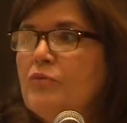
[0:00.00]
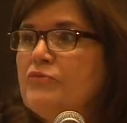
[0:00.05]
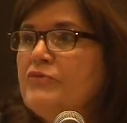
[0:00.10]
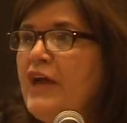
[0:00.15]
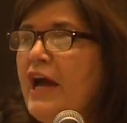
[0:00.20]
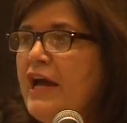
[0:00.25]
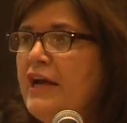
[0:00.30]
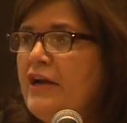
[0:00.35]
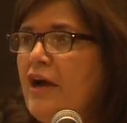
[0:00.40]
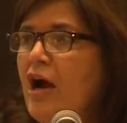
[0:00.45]

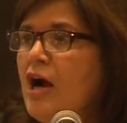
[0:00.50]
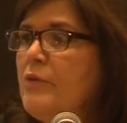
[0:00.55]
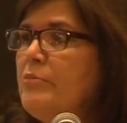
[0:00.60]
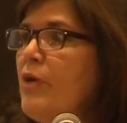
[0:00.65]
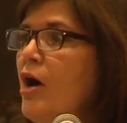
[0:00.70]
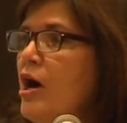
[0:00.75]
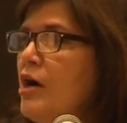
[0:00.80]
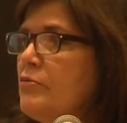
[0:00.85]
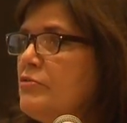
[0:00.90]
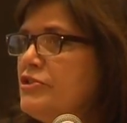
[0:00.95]
then our
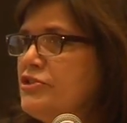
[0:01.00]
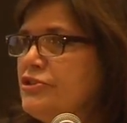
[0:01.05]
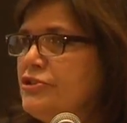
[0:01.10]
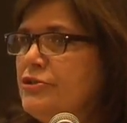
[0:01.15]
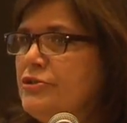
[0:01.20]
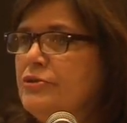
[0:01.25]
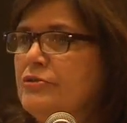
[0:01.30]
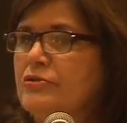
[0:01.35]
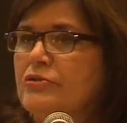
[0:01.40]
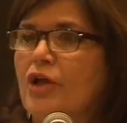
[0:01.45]
bar was
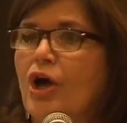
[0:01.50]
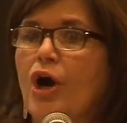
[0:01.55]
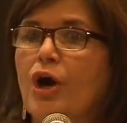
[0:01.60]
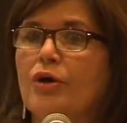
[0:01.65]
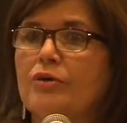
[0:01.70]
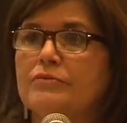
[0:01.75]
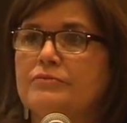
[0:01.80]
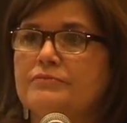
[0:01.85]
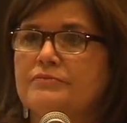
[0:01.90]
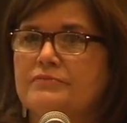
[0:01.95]
too
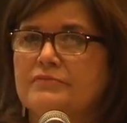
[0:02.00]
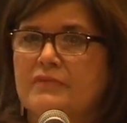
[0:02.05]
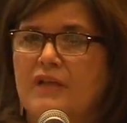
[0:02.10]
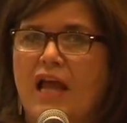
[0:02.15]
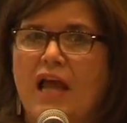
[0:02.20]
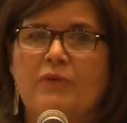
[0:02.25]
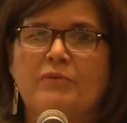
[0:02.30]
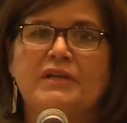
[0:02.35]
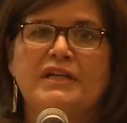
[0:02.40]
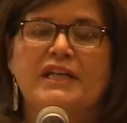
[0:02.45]
low,
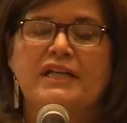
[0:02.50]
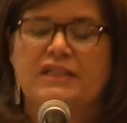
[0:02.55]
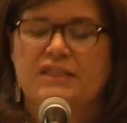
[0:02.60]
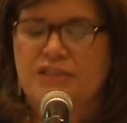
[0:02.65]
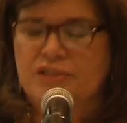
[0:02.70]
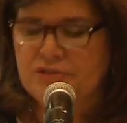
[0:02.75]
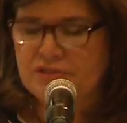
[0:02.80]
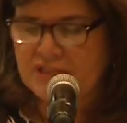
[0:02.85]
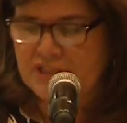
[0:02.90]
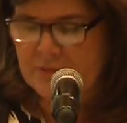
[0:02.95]
and we needed
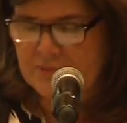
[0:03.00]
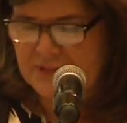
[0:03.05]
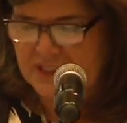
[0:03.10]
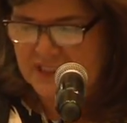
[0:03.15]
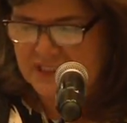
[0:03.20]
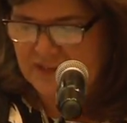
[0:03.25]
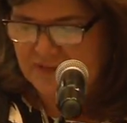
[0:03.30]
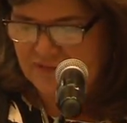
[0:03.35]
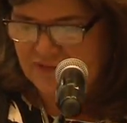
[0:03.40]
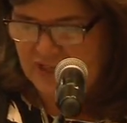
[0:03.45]
to do
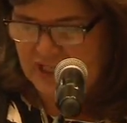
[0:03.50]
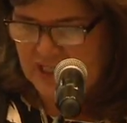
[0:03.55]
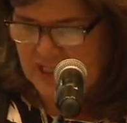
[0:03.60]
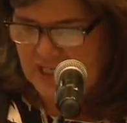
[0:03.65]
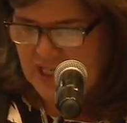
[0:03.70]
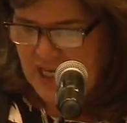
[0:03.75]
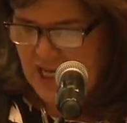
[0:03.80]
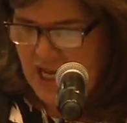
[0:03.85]
something different.